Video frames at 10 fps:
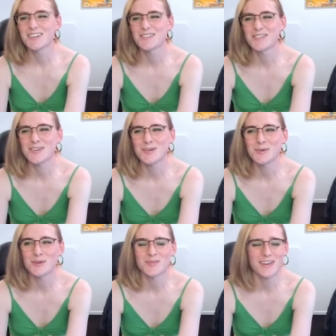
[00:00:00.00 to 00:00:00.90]
I just
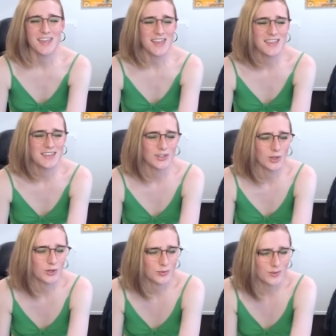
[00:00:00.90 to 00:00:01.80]
caught my heel
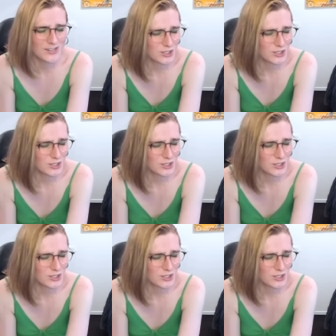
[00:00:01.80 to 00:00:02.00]
on my